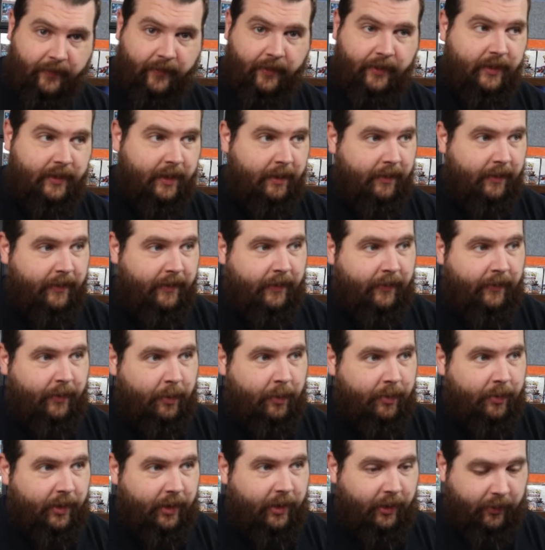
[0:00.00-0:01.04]
time I've ever
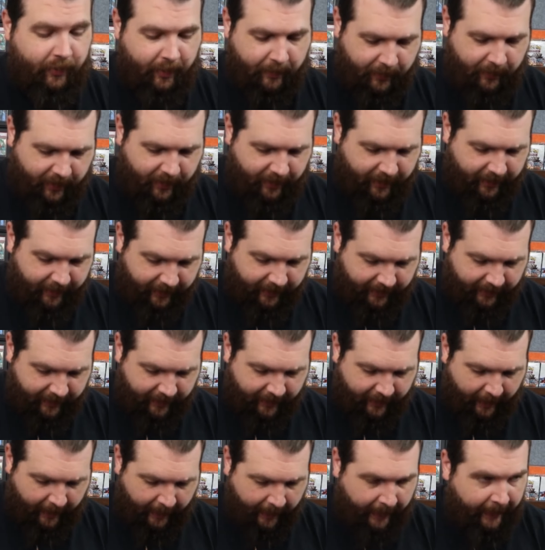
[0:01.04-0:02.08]
opened a crimp card.
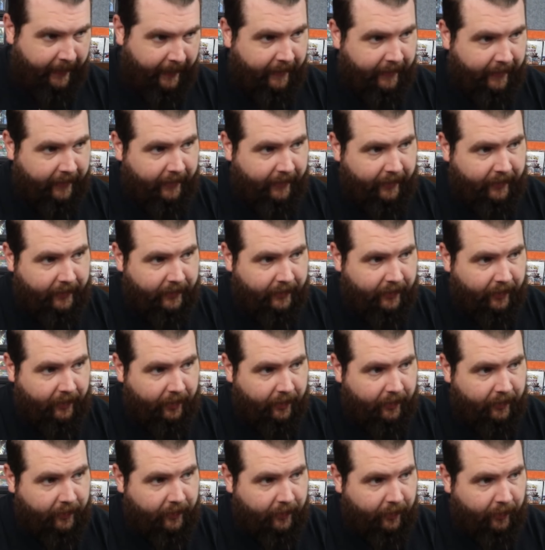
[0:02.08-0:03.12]
It's a
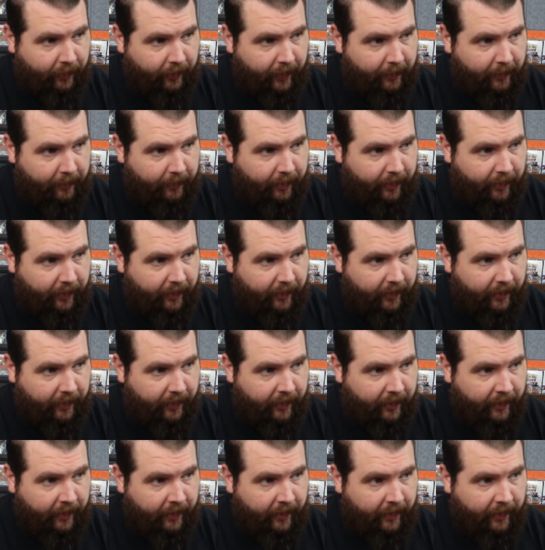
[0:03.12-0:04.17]
crimp
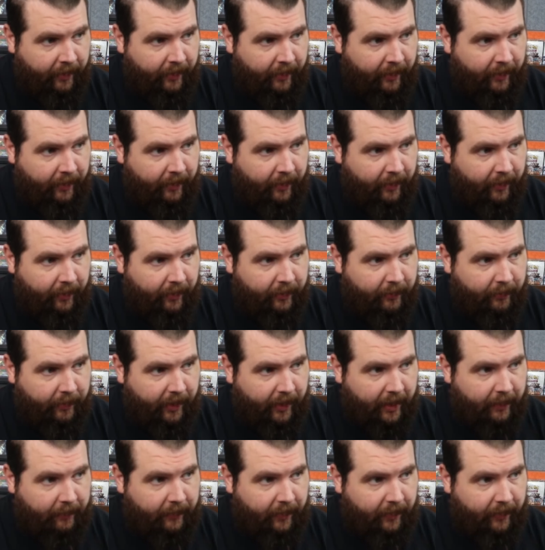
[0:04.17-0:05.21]
on the
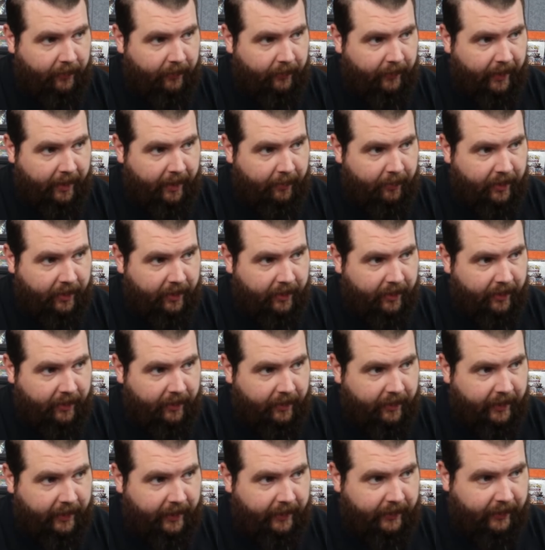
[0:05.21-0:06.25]
bottom of the rabbit.
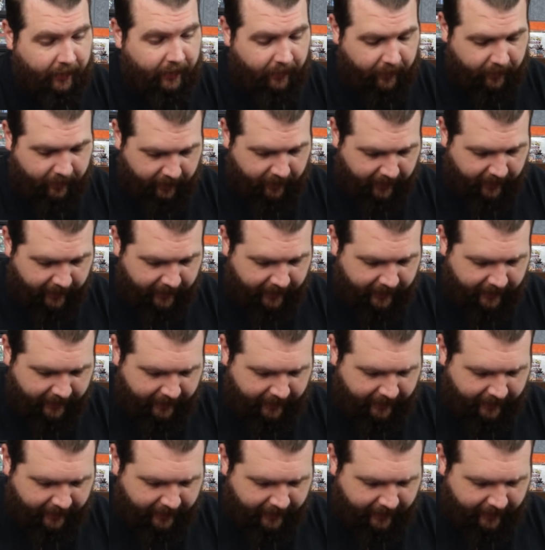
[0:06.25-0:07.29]
That's so good.
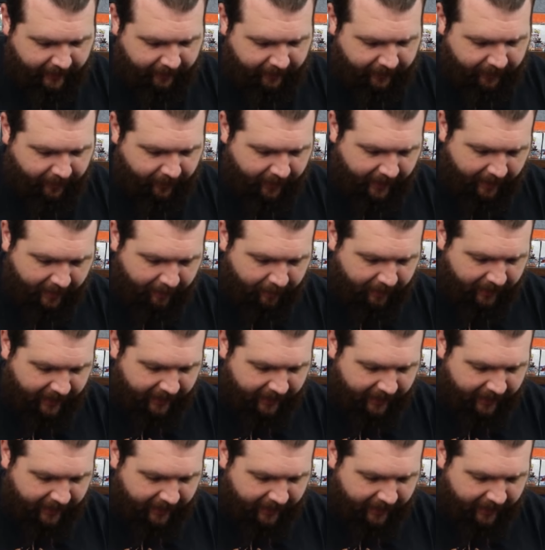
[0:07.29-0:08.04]
I'm so happy.